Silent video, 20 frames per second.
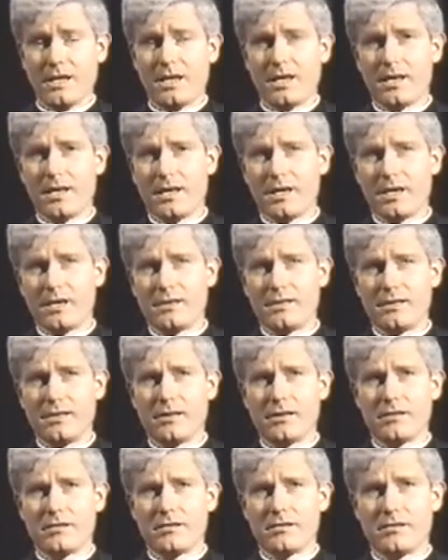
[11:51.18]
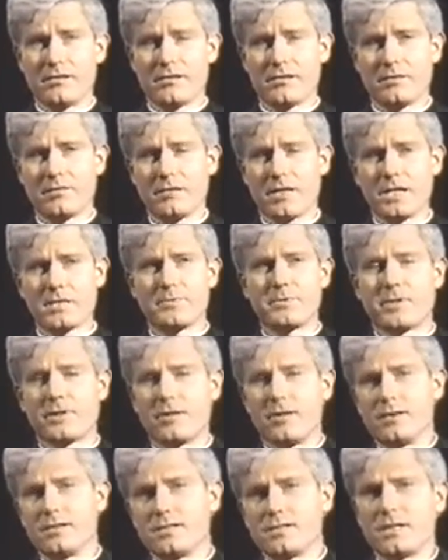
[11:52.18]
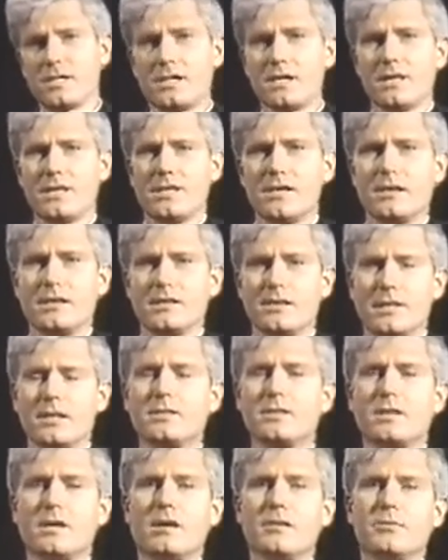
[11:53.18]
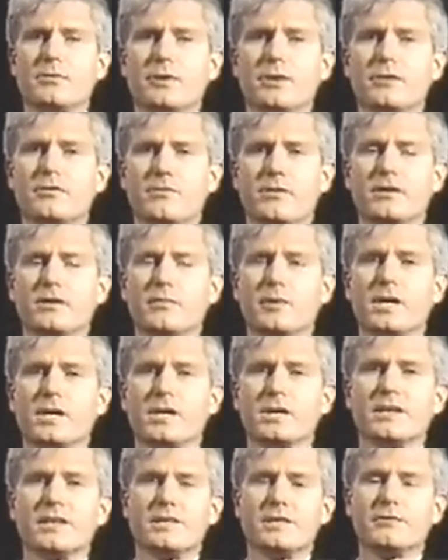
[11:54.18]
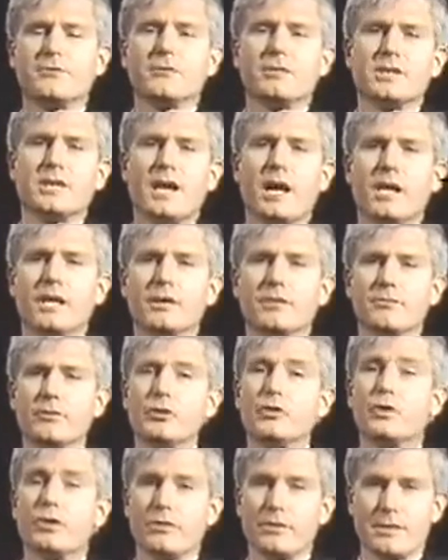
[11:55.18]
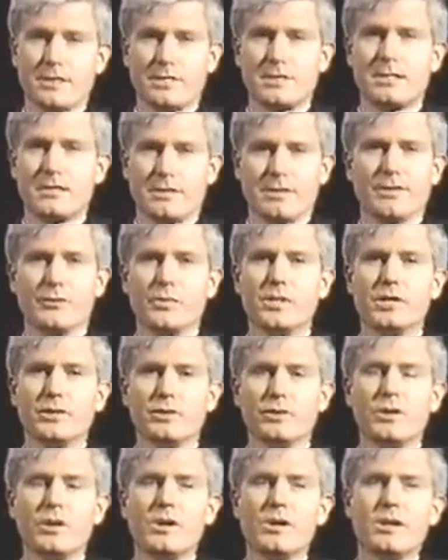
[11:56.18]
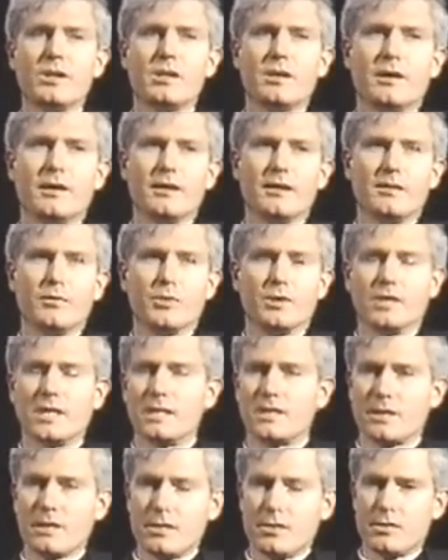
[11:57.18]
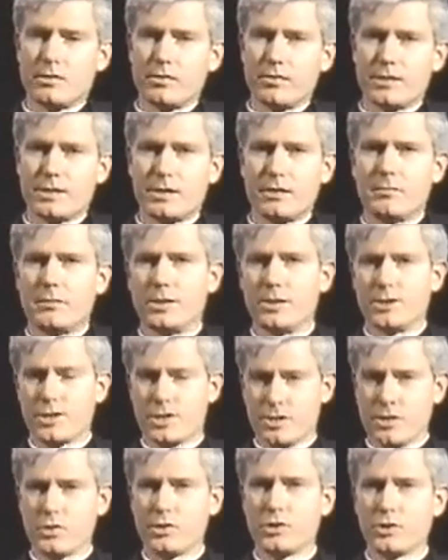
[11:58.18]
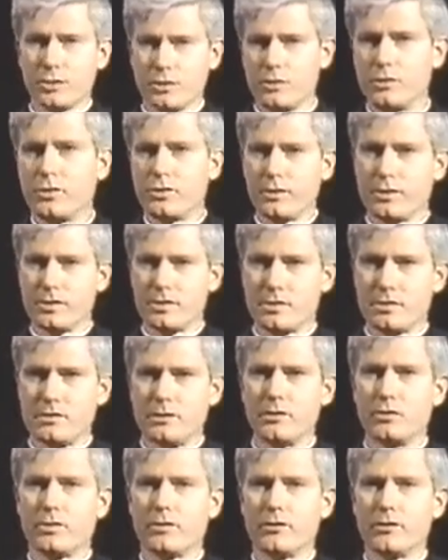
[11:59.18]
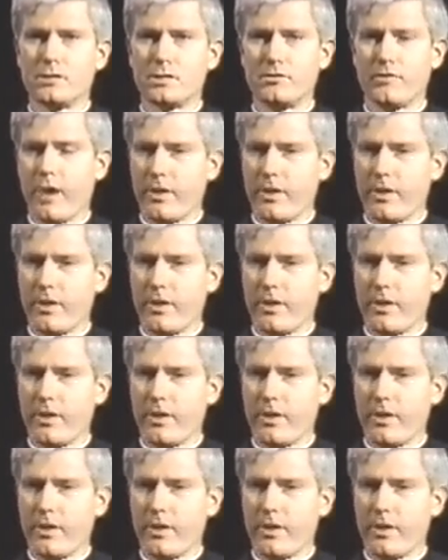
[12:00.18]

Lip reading: And that's because they celebrate fundamentally a different kind of Eucharist than we do. When they say Eucharist, they mean the social Eucharist, the Eucharist of